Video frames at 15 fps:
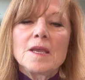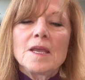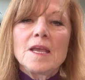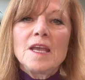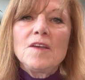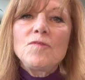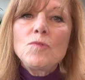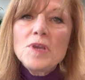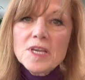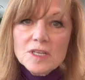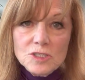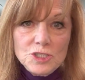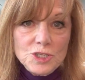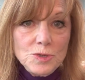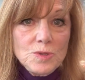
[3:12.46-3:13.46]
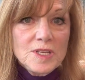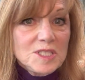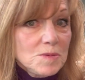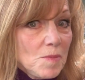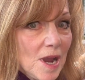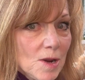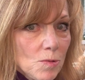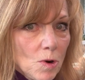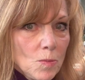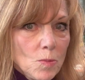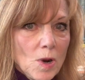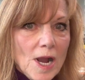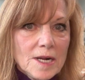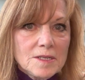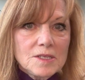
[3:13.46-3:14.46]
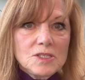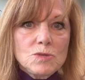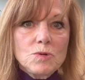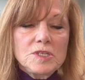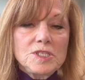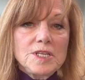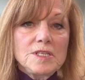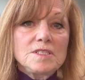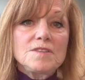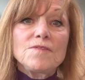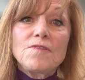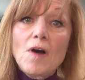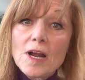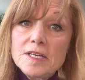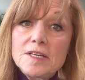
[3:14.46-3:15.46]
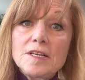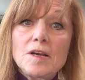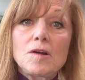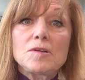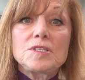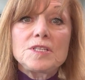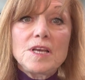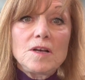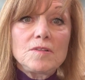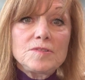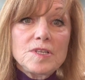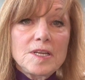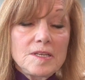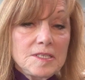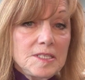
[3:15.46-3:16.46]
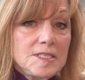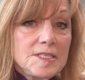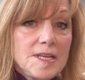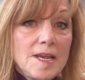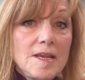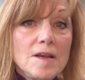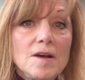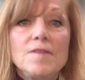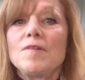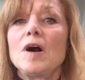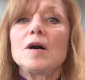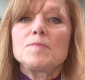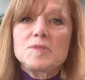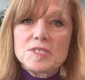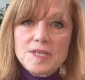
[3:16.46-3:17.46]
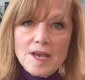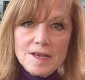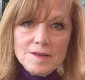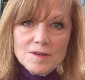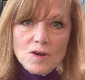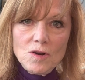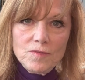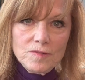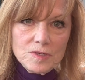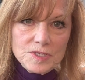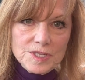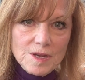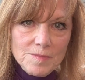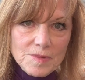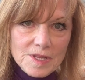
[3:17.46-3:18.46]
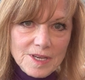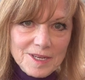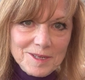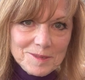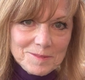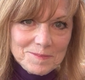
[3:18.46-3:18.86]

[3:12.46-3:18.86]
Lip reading: If we can do this micro practice, which is finding ourselves in a state of upset over something,